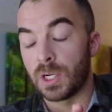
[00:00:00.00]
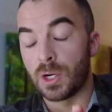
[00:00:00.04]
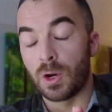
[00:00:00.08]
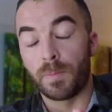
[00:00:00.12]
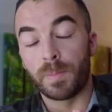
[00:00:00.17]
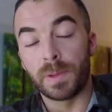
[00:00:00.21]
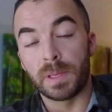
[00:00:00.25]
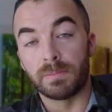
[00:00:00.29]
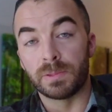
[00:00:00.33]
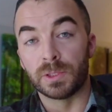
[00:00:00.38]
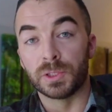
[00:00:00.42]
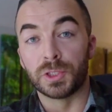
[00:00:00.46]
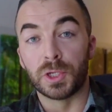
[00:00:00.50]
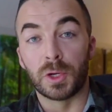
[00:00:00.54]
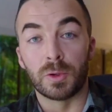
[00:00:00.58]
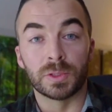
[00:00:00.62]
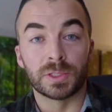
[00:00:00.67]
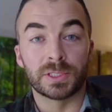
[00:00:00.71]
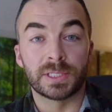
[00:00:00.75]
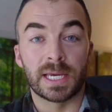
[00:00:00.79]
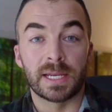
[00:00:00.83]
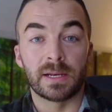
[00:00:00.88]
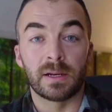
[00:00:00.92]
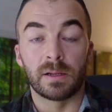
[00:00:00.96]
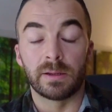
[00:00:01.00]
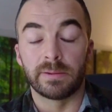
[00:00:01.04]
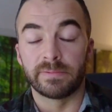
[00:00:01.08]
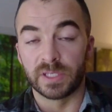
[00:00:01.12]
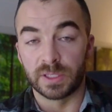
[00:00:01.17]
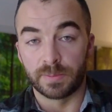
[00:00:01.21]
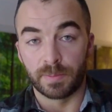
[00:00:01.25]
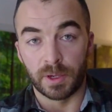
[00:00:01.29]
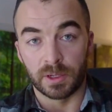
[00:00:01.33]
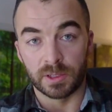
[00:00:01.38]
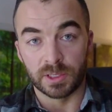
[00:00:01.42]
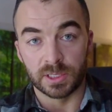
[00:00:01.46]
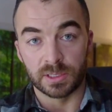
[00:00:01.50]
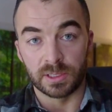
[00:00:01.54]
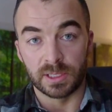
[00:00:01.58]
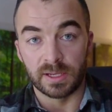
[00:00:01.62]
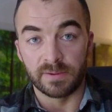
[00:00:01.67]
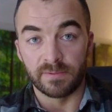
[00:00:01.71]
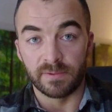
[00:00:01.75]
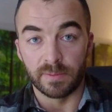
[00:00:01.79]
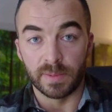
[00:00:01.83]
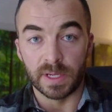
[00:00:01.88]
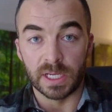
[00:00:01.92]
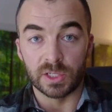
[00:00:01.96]
people don't send all of this personal
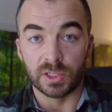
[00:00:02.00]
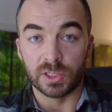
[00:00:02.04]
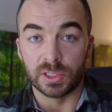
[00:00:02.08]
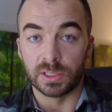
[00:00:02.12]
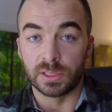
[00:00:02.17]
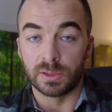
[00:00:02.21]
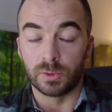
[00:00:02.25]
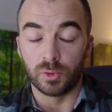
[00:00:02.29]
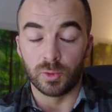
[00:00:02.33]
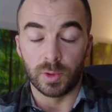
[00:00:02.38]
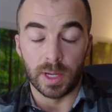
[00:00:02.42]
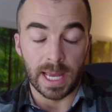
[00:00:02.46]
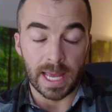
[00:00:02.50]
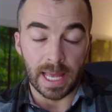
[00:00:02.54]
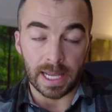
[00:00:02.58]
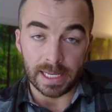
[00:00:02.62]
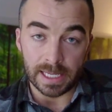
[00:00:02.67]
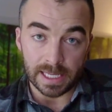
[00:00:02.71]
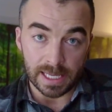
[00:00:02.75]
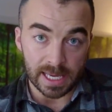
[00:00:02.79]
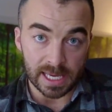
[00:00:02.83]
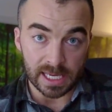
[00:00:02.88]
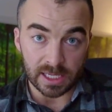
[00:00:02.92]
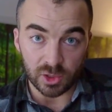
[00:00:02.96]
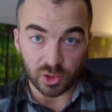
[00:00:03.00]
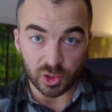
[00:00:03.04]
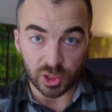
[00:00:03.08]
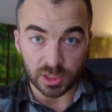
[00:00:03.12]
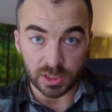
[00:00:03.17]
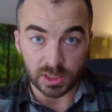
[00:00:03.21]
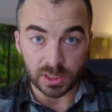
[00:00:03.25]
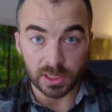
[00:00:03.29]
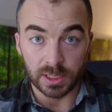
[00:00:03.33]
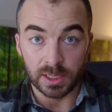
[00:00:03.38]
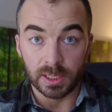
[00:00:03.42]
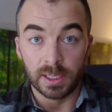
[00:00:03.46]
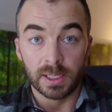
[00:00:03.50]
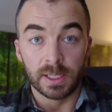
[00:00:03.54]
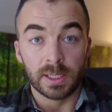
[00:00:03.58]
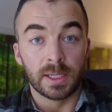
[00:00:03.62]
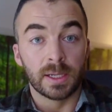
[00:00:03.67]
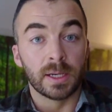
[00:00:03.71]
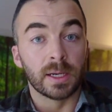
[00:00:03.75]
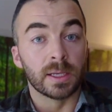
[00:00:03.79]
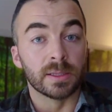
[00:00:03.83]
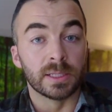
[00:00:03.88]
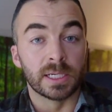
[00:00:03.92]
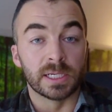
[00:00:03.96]
information to any agent
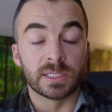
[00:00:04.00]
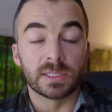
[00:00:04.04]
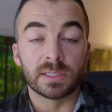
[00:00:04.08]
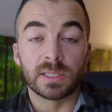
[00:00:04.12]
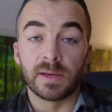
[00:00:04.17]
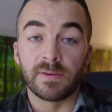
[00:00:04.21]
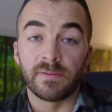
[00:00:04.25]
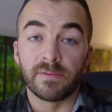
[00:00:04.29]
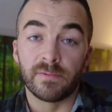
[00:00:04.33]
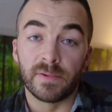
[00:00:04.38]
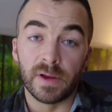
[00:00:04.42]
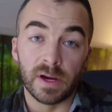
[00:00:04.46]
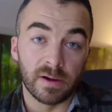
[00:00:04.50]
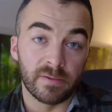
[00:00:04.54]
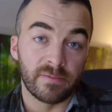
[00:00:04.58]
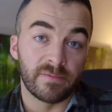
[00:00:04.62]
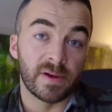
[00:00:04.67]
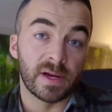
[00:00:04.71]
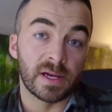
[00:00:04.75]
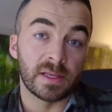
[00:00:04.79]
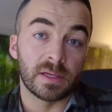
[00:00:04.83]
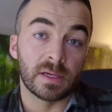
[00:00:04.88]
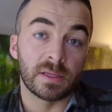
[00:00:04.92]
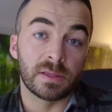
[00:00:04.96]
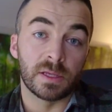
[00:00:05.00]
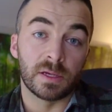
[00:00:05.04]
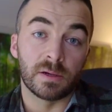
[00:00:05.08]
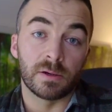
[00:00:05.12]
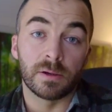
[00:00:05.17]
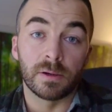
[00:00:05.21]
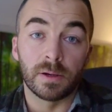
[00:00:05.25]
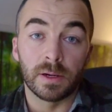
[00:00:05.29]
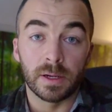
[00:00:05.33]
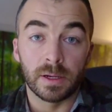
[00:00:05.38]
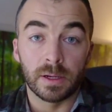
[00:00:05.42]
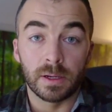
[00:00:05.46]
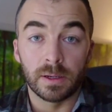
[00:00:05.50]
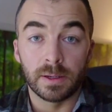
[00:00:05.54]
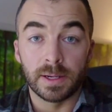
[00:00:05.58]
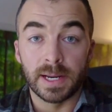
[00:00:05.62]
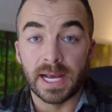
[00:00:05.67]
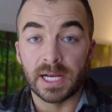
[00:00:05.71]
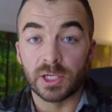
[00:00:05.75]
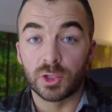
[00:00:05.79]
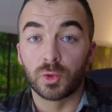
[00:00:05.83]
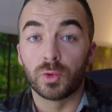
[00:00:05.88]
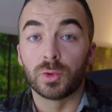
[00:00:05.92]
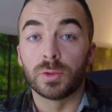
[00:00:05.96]
unless they verify that they're an actual